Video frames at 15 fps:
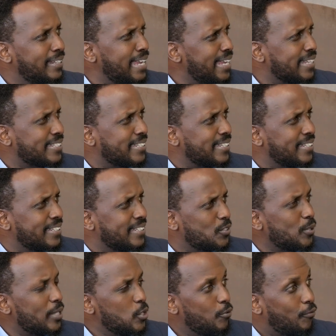Yes. So
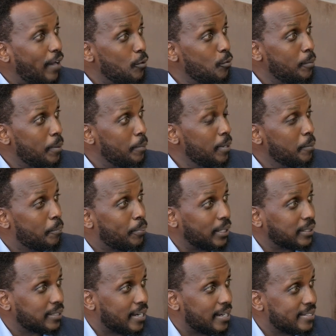then you find women being
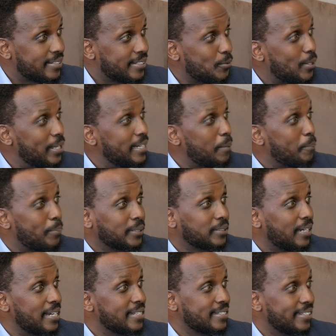pressurized. So they end up
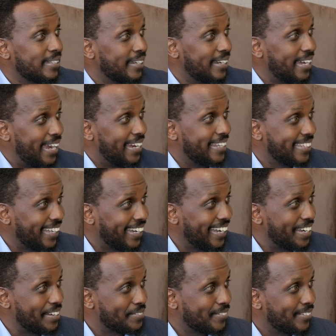pressurizing the guy in their
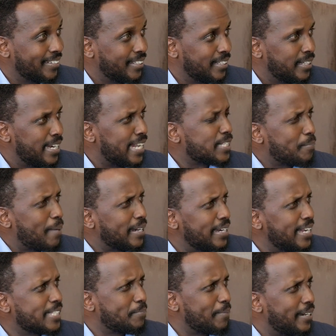life. let's marry,
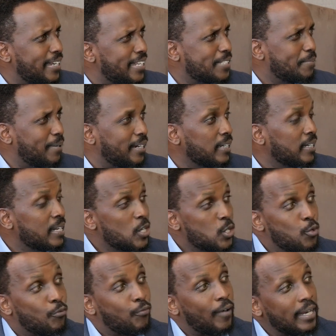let's marry, let's marry.
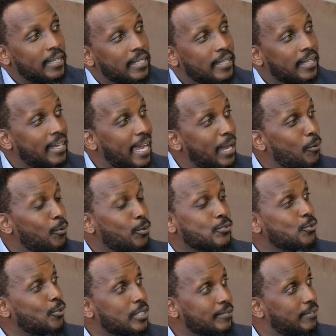You find that the guy was
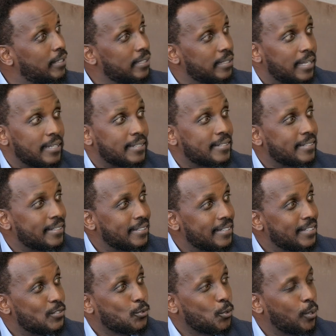not even in that
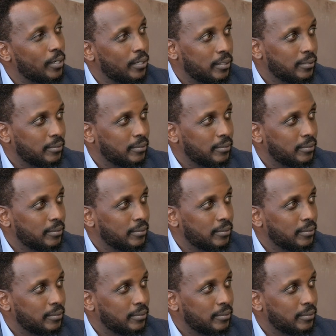zone.